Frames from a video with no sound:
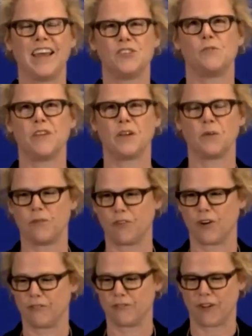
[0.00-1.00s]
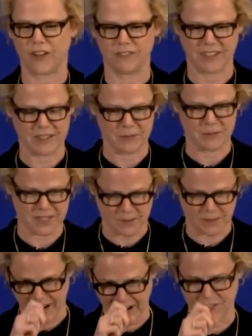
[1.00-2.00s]
in case you think we've all fallen victim
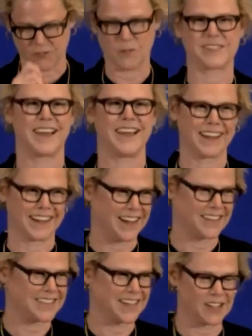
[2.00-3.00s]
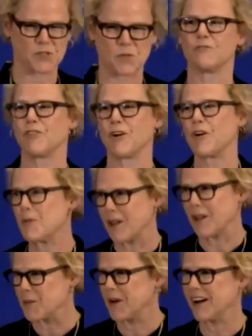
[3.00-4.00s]
to some kind of messiah context. We are very
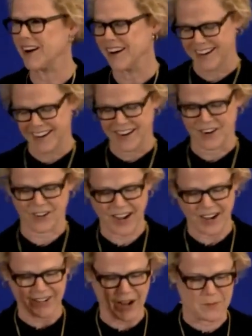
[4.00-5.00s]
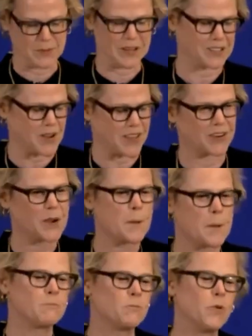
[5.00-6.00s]
well aware, or co complex rather.
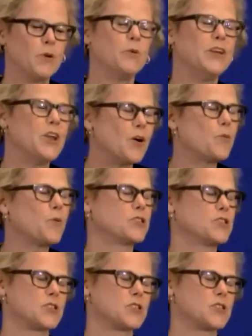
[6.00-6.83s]
We, we know